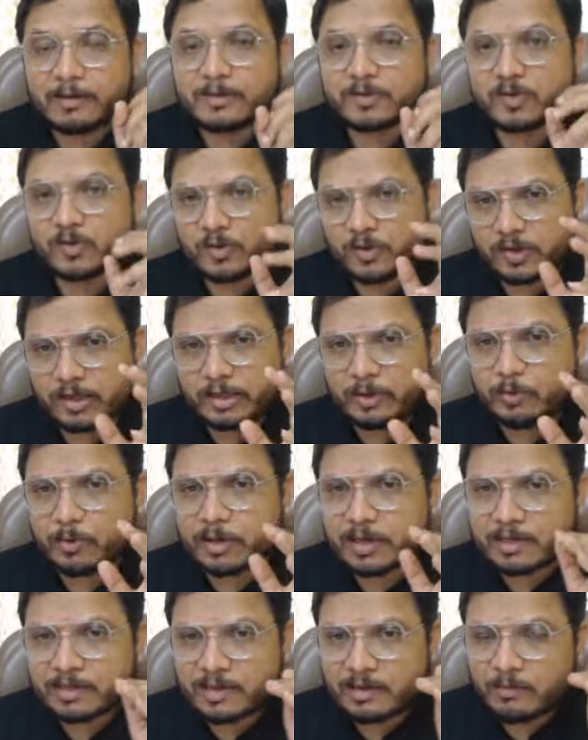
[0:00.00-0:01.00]
So you need to
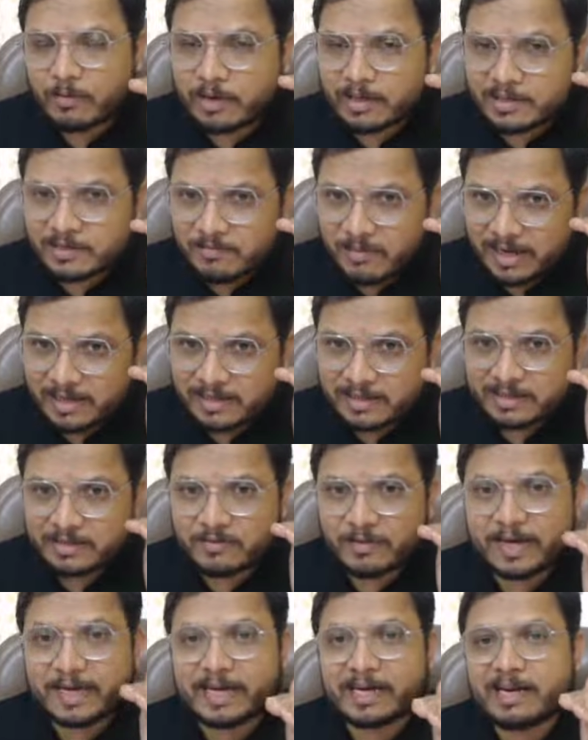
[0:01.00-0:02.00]
understand what is minus
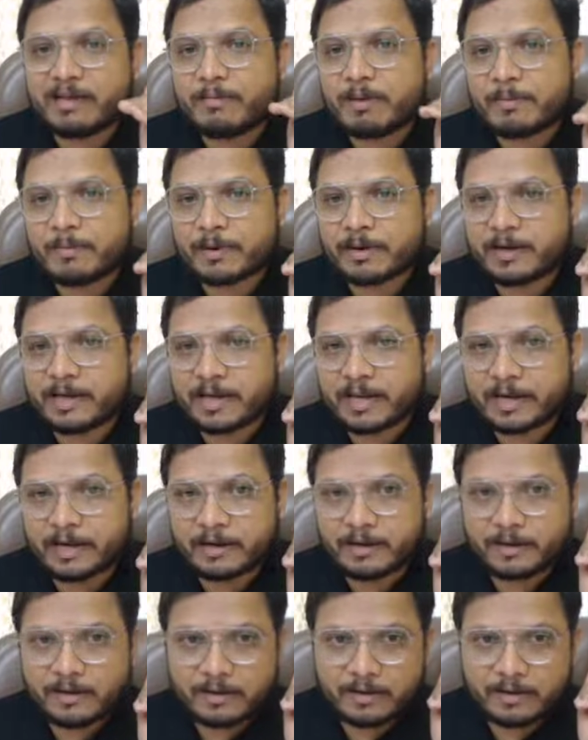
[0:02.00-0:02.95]
20 dB per decade.